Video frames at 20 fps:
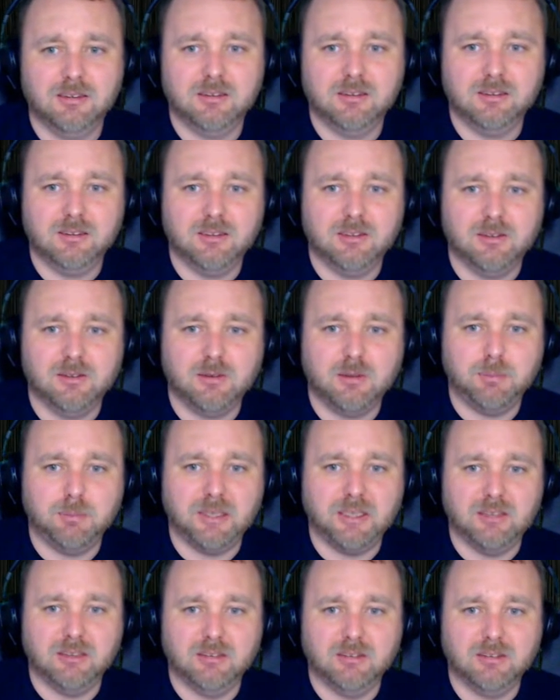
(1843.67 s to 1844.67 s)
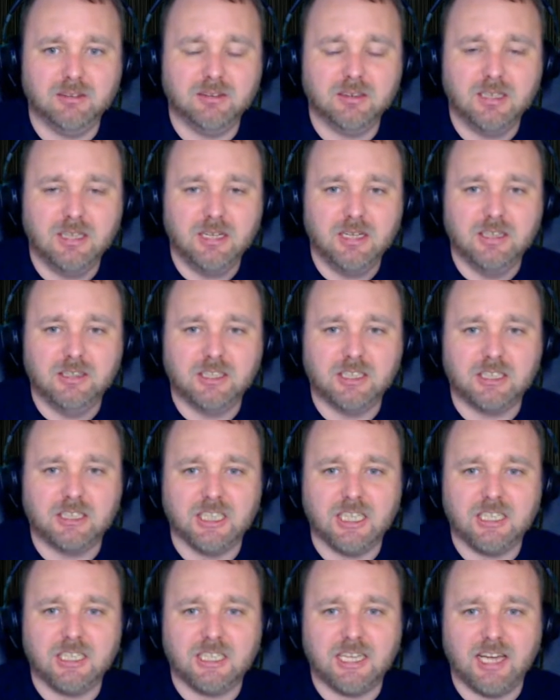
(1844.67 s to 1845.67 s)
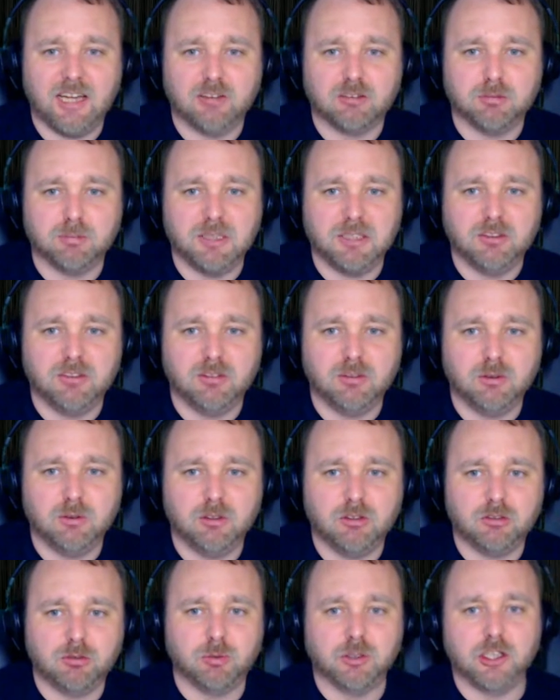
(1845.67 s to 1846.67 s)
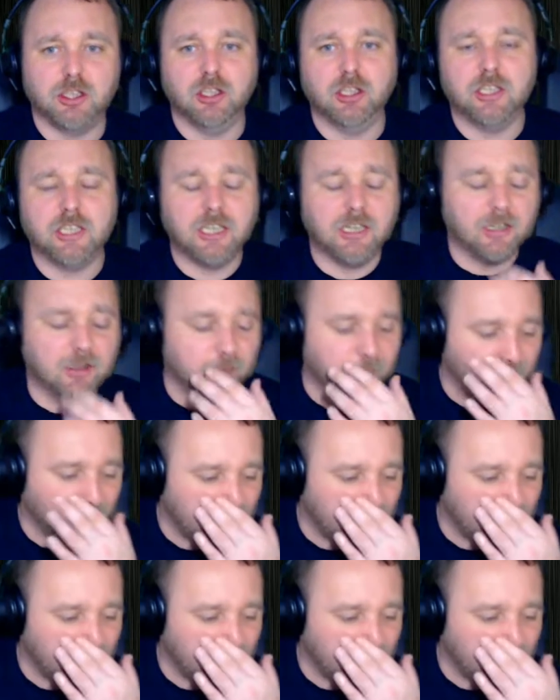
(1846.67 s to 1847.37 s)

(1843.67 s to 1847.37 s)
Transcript: You know, I mean, the thing that gets me too is when you look at,